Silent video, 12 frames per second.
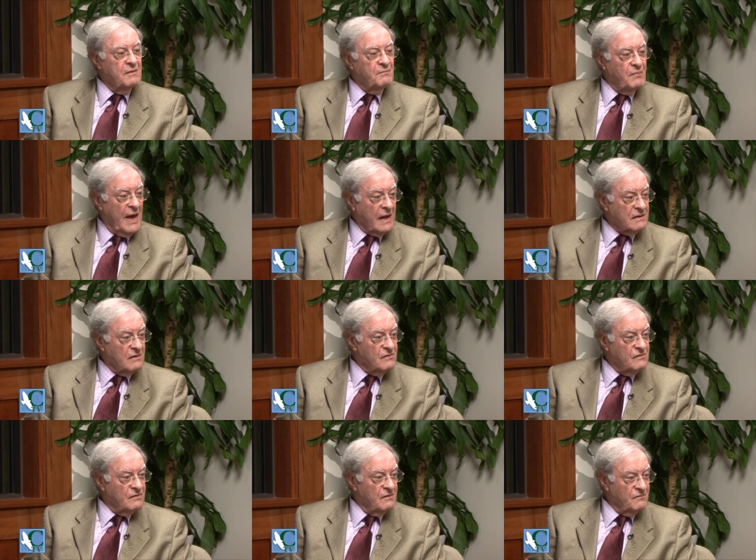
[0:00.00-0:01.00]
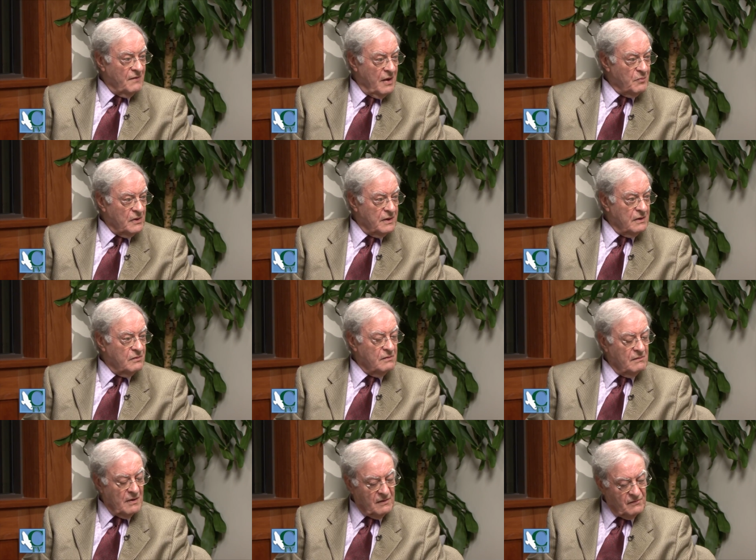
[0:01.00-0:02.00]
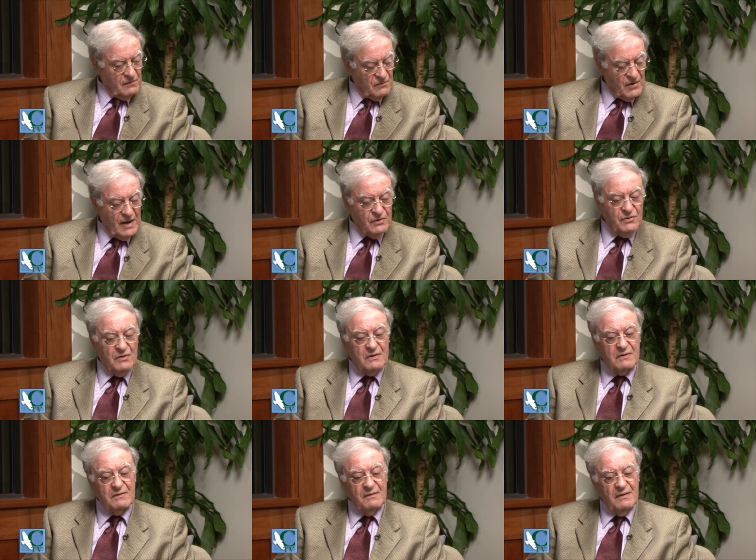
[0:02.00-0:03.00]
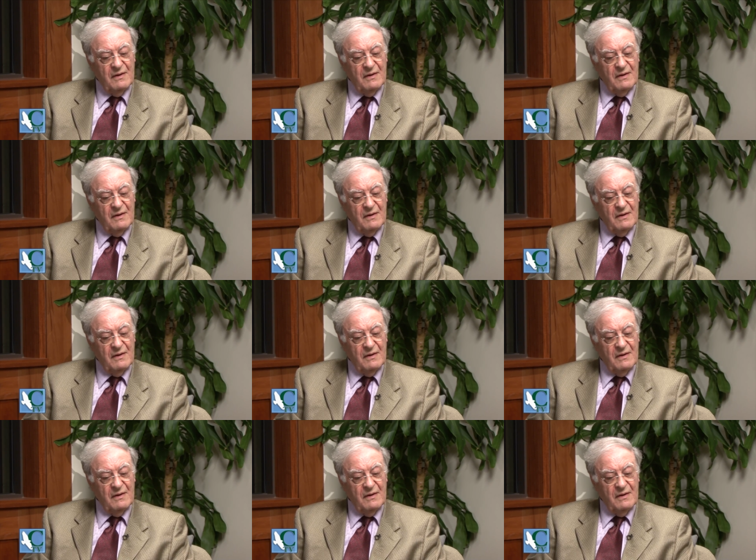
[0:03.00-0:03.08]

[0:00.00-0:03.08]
Patton's family, who has a granddaughter,